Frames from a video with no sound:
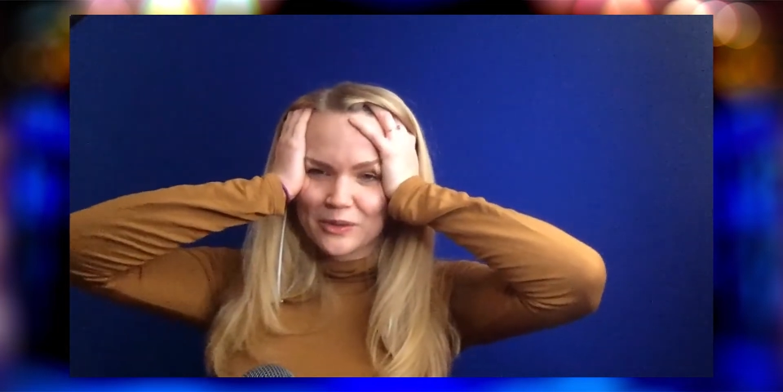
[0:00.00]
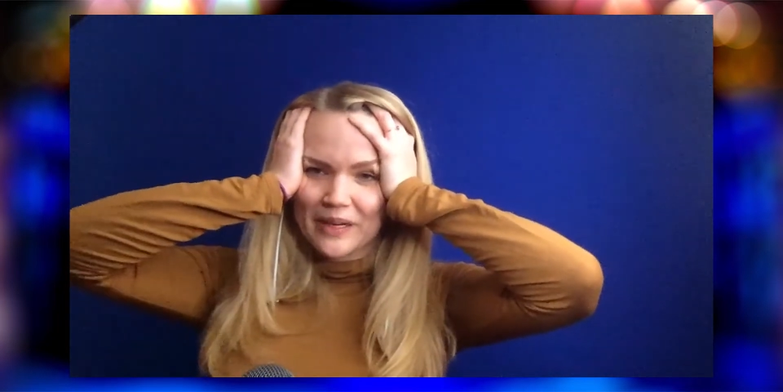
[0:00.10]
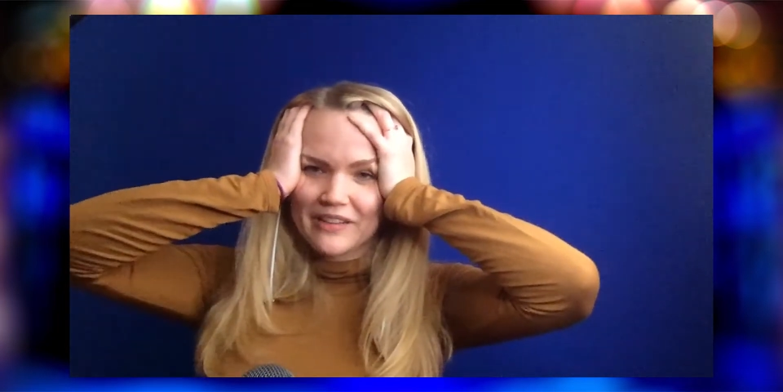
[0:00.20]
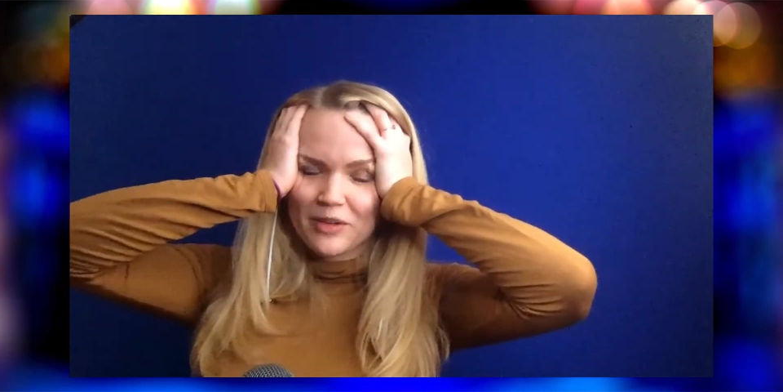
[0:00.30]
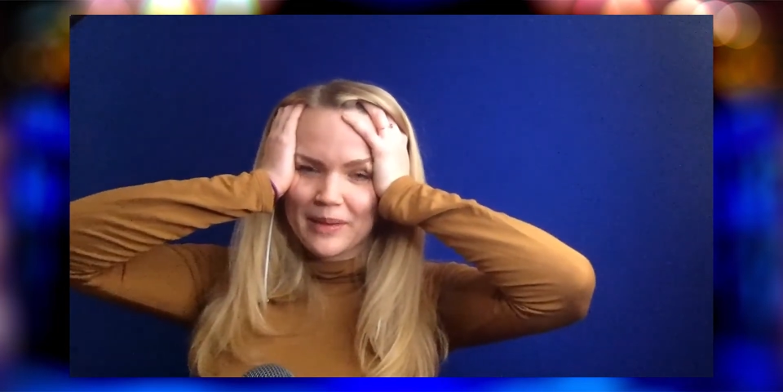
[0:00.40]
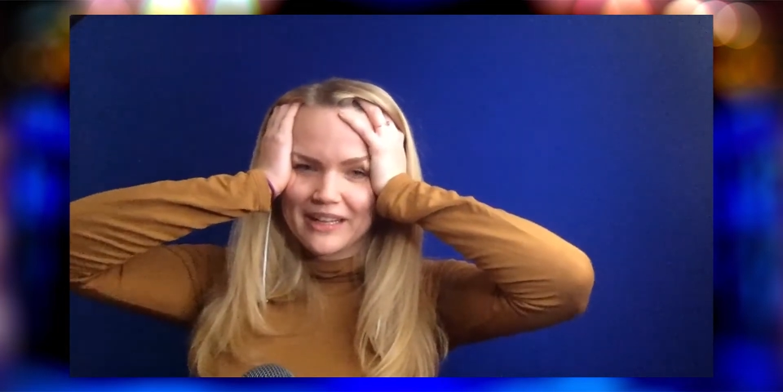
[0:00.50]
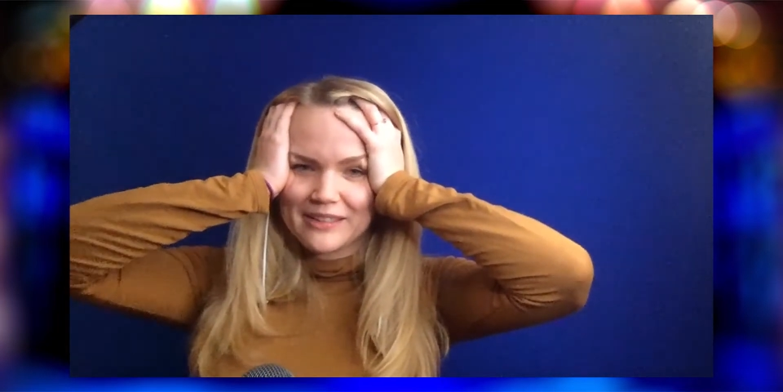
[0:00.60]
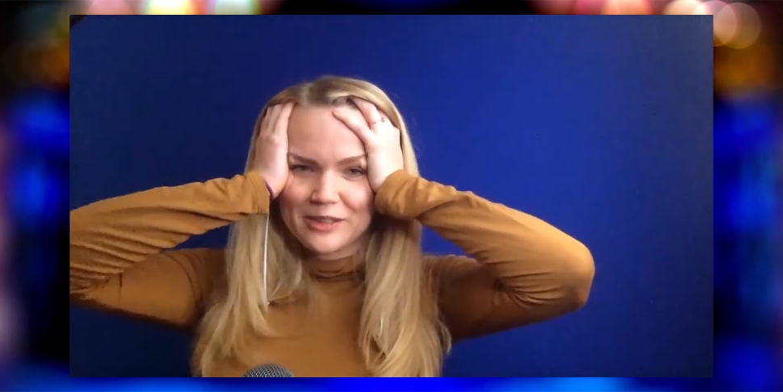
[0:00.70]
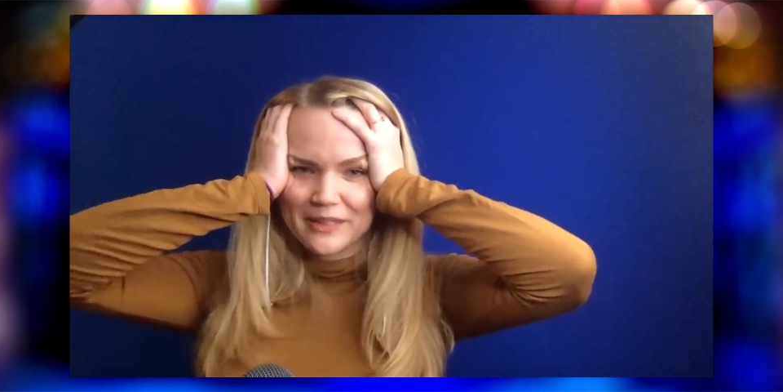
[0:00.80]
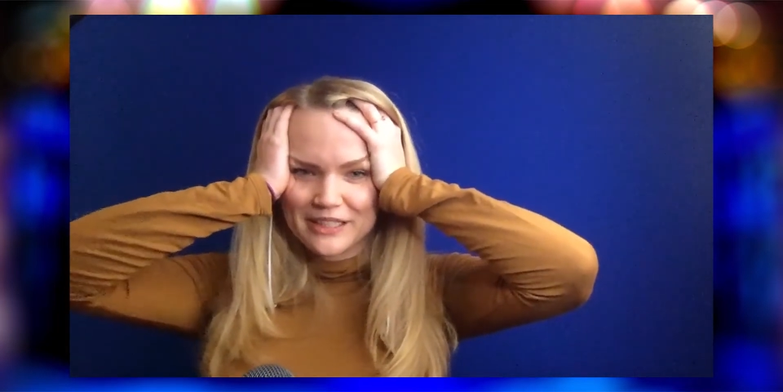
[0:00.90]
rave about
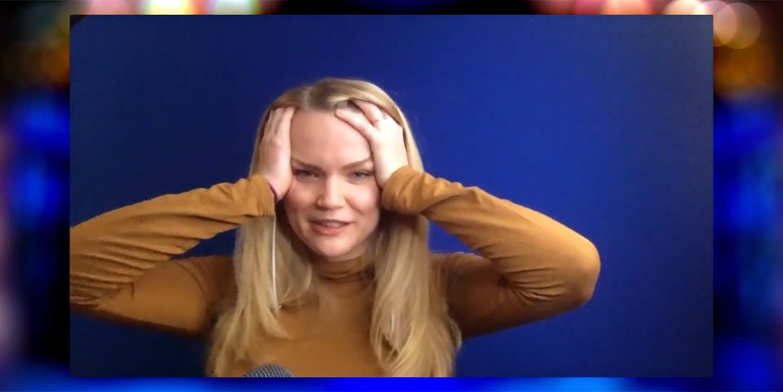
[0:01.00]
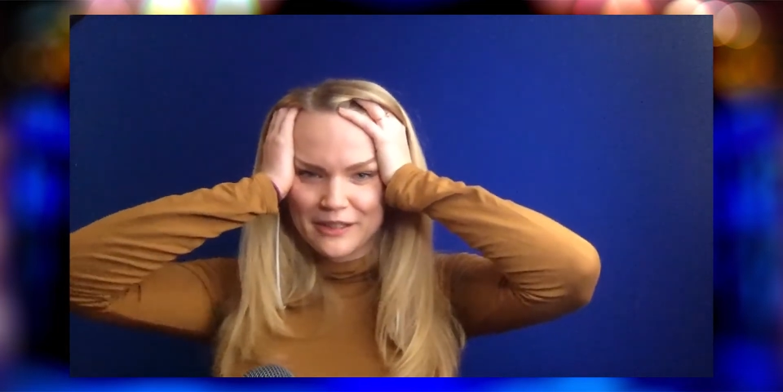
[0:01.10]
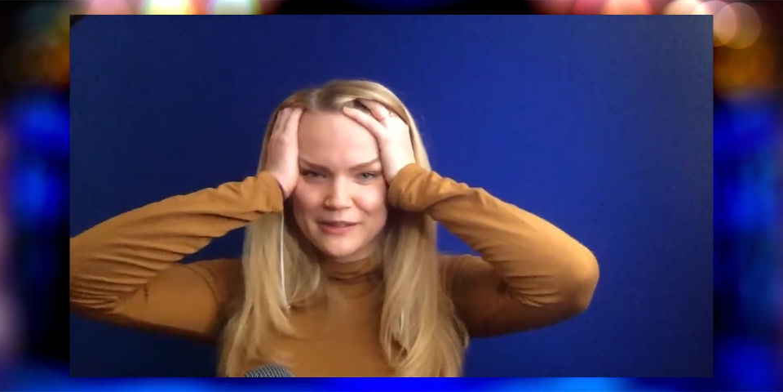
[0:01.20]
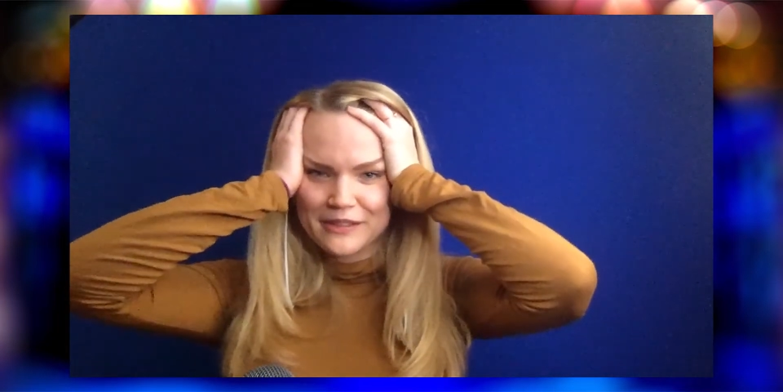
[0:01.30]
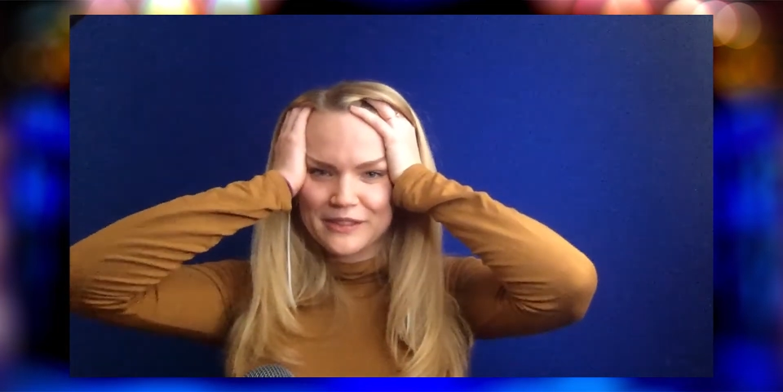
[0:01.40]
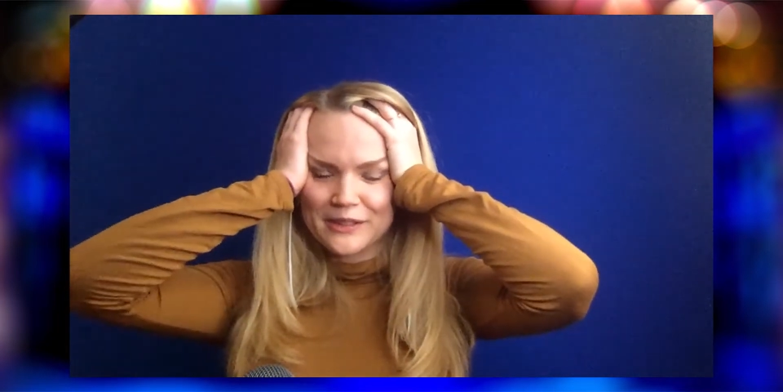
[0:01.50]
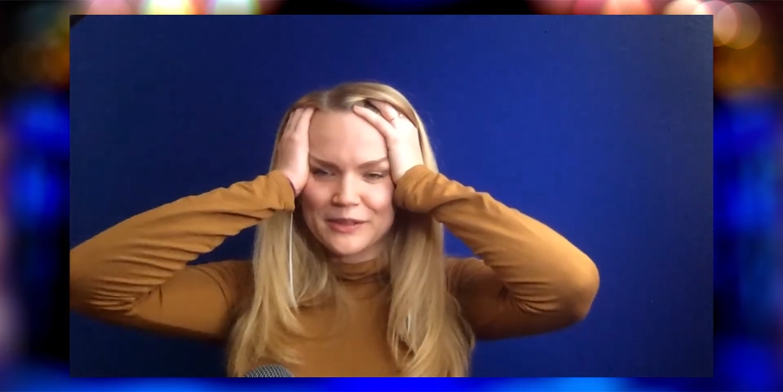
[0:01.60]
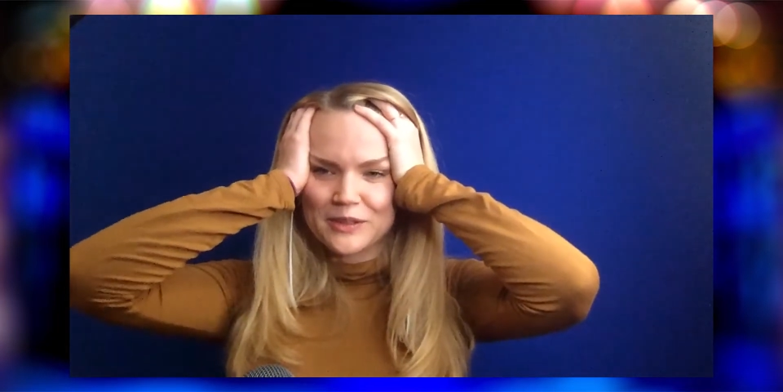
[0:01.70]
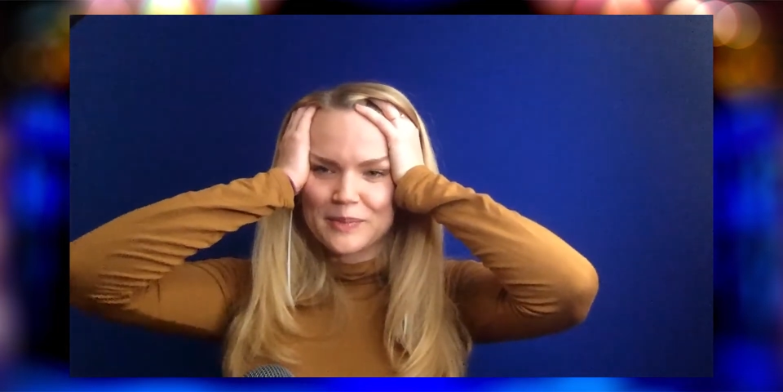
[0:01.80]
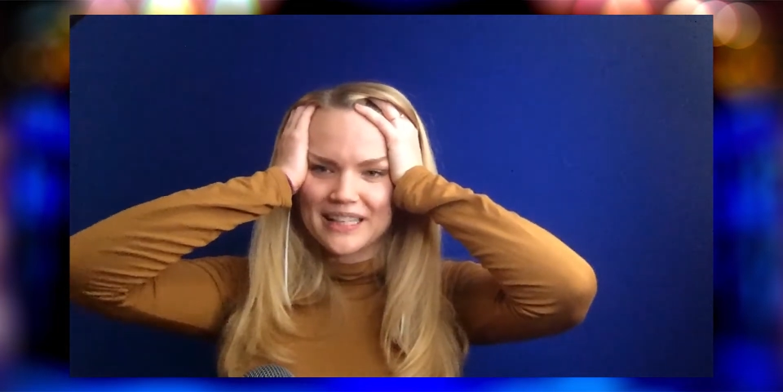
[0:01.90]
it too much in our
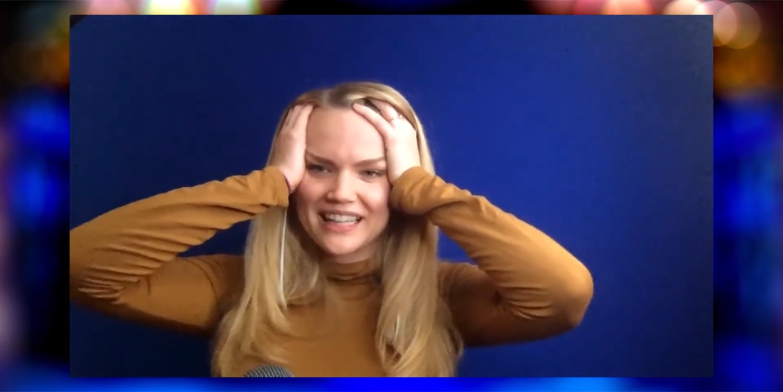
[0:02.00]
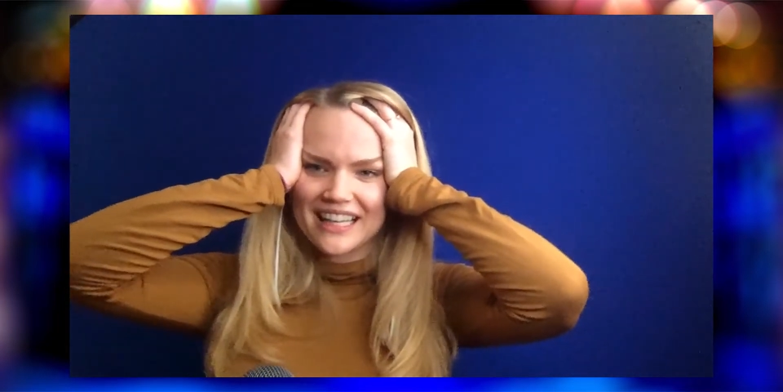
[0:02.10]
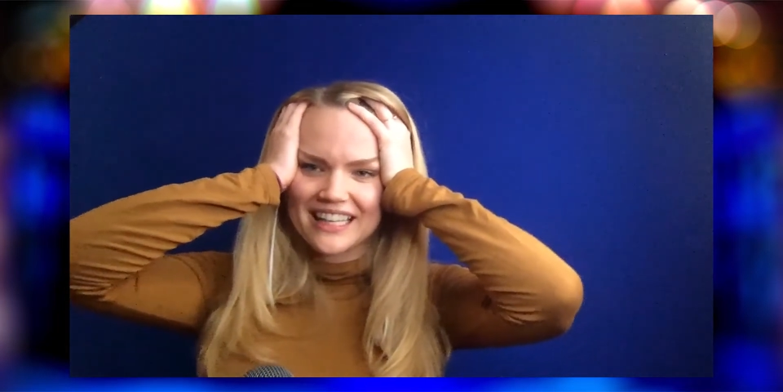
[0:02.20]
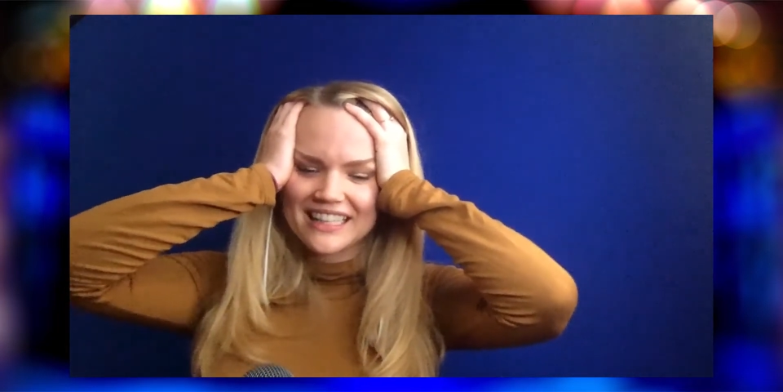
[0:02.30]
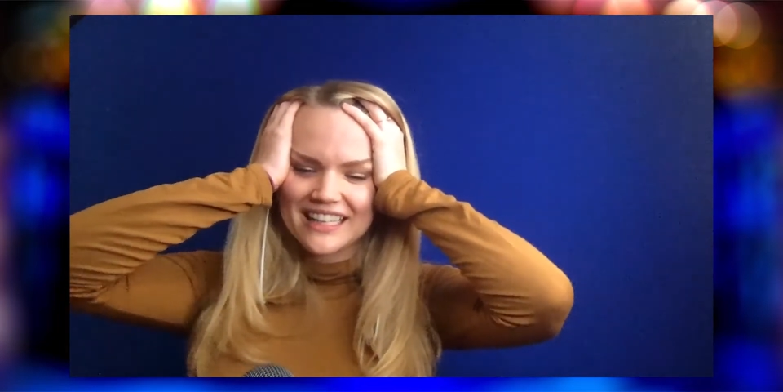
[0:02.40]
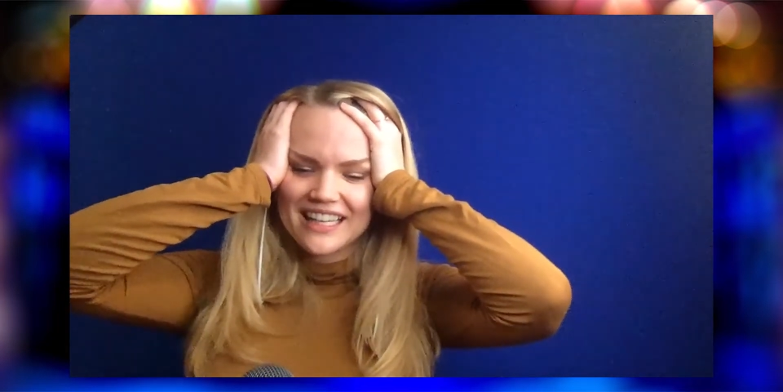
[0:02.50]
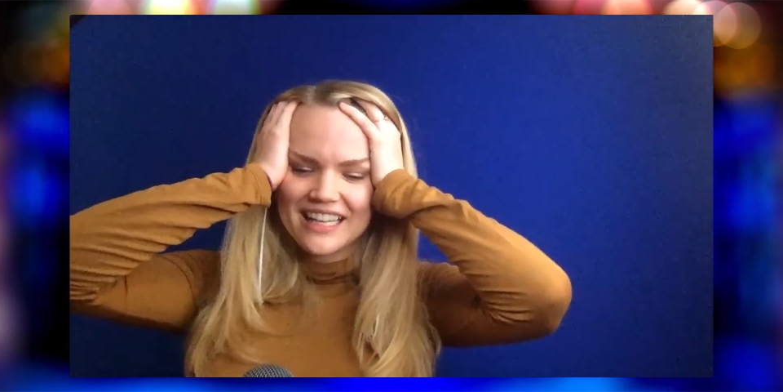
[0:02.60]
reviews, but like